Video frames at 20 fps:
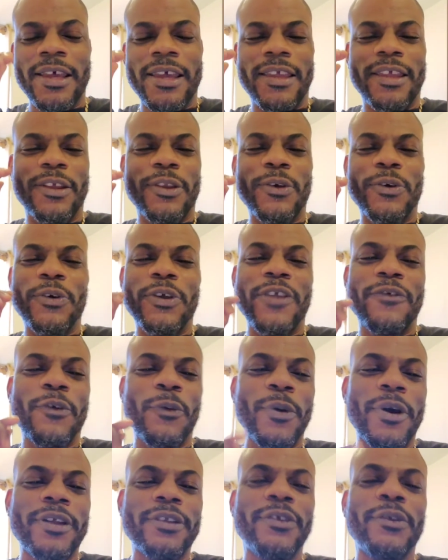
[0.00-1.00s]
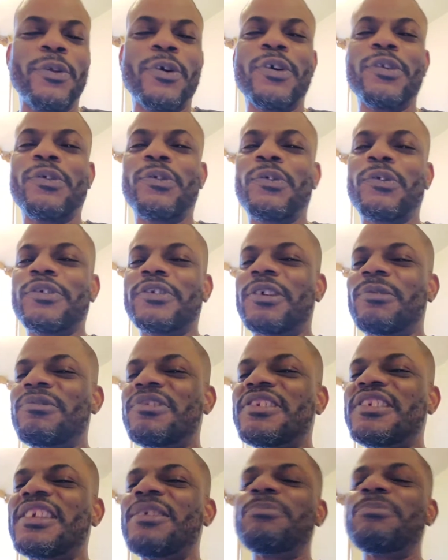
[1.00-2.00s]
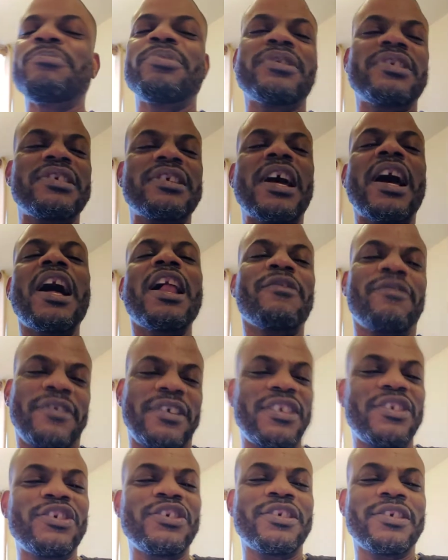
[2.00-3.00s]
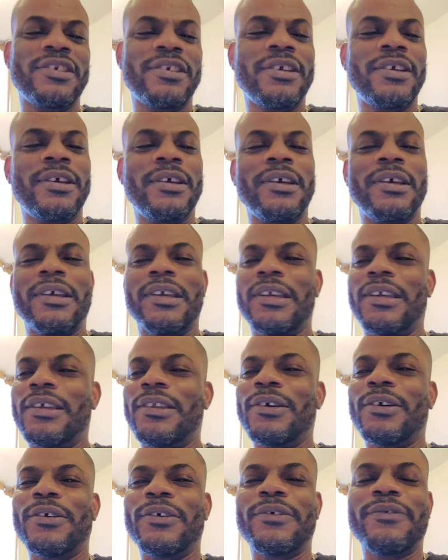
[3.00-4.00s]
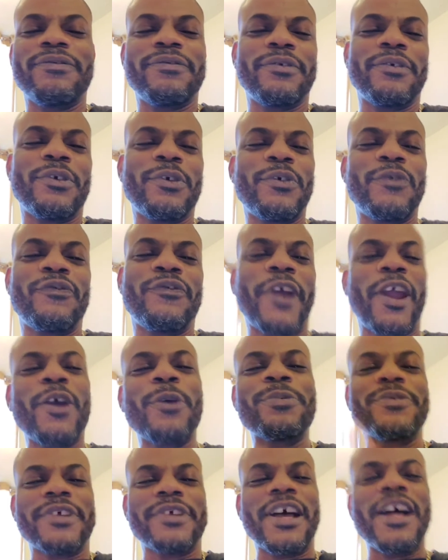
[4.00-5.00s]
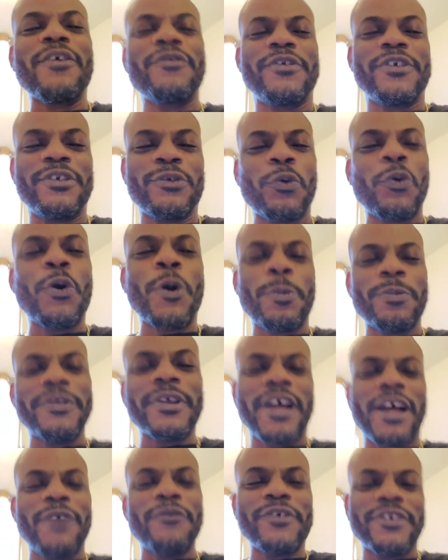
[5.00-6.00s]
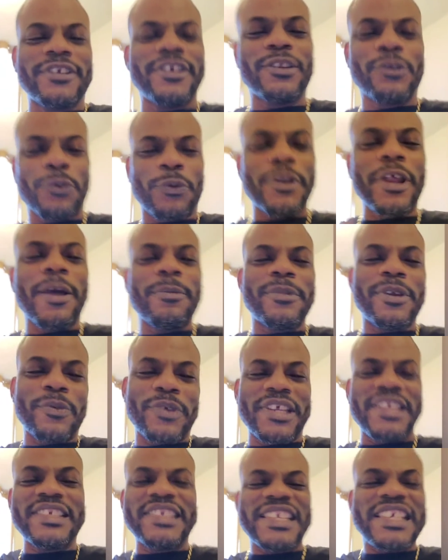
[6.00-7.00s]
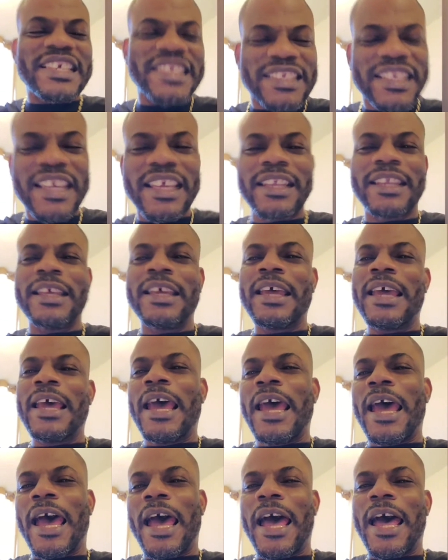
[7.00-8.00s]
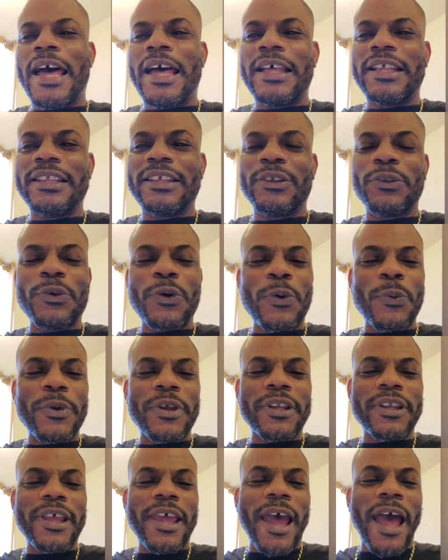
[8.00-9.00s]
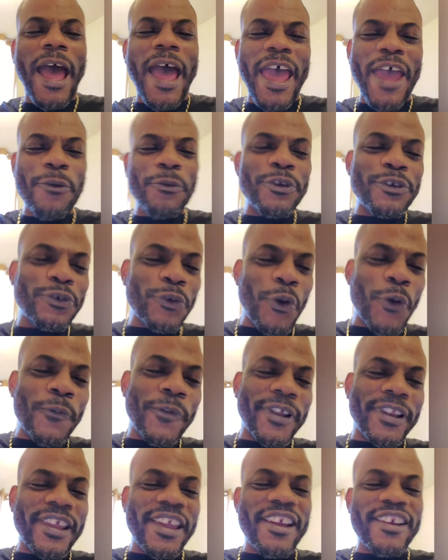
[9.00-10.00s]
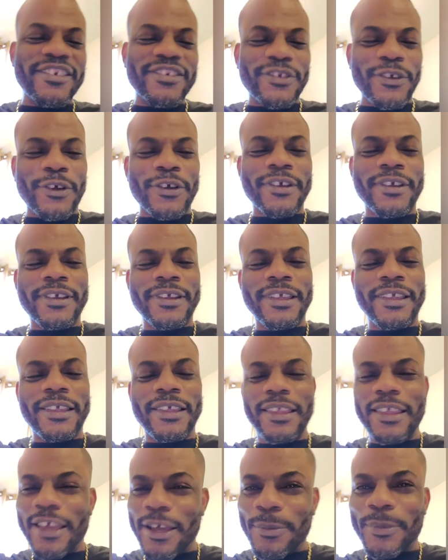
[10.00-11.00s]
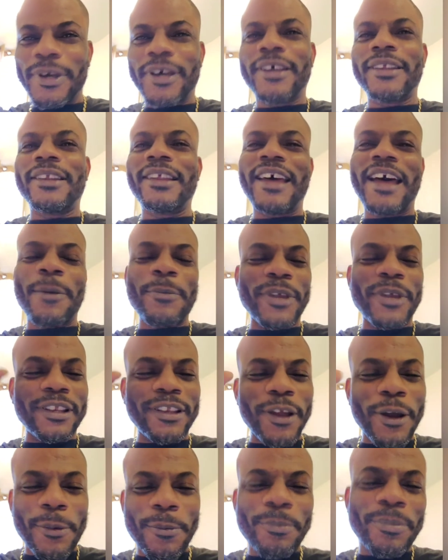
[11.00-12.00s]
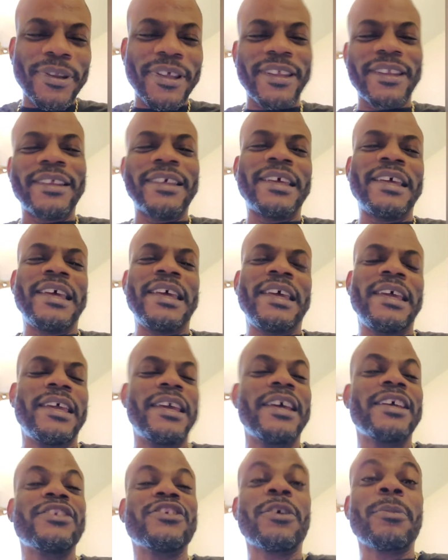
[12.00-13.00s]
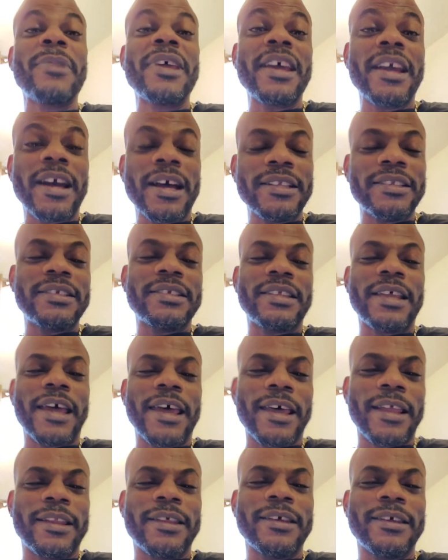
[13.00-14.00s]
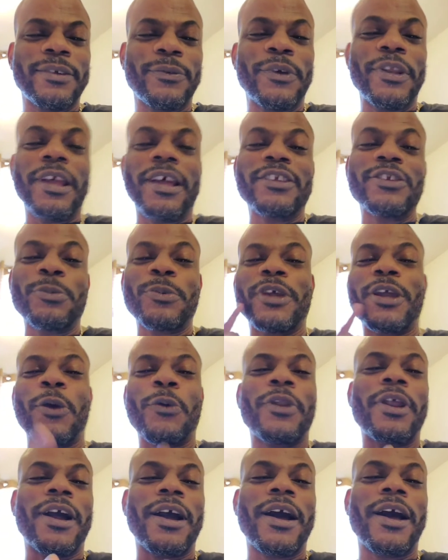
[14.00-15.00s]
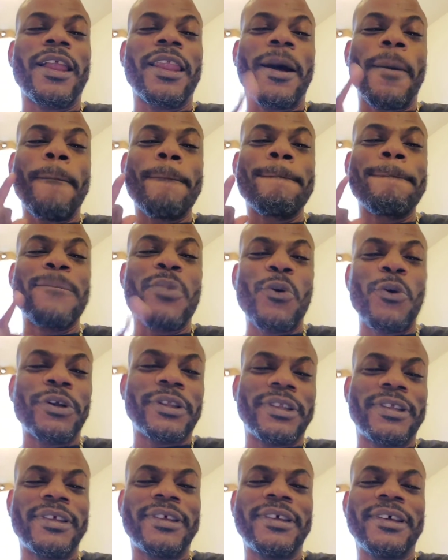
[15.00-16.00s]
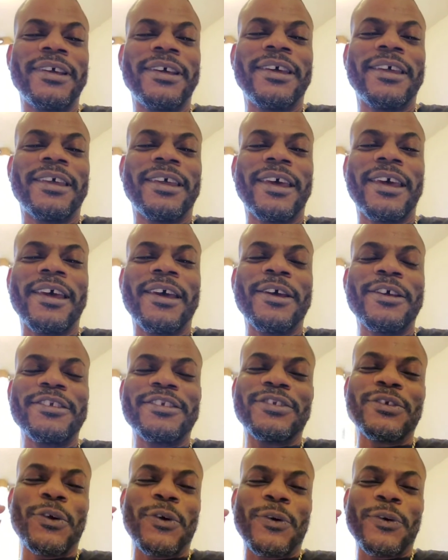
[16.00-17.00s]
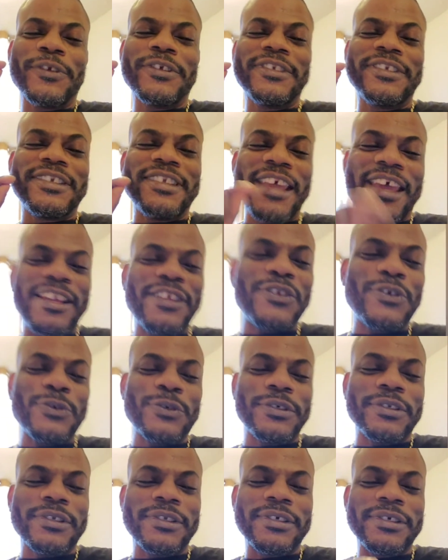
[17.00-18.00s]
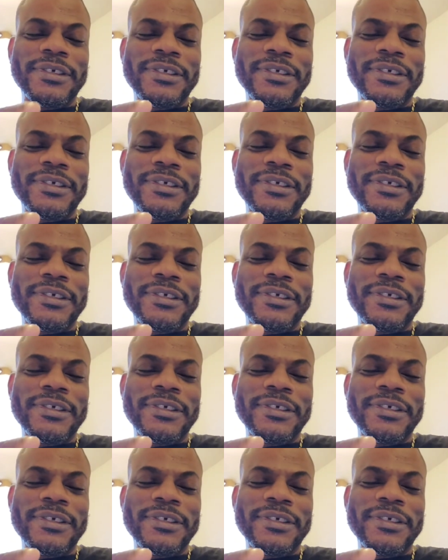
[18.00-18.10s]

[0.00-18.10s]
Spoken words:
You know, if you want to know how to cook some simple saltfish, you know, fry up saltfish, cook up saltfish, you know, that me with the seasoning and, you know, with the Irish over there. So yeah, man, I'm a dumpling, yeah, Jamaican style. In Jamaica we call that boat. Yeah, so stay tuned.